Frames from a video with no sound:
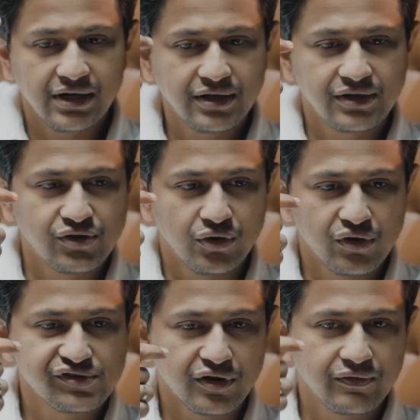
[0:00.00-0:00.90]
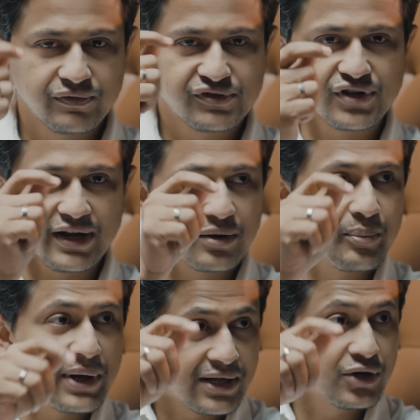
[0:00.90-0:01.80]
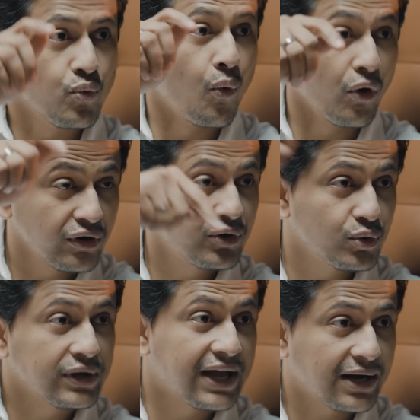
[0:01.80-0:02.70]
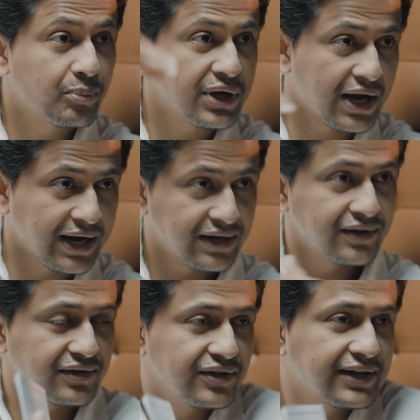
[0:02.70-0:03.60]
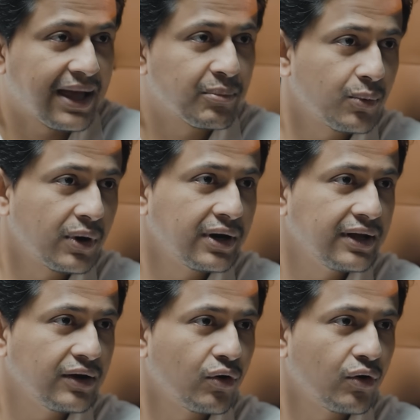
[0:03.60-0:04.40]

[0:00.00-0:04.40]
it, sort of strike a bell that you want to get behind the camera one day,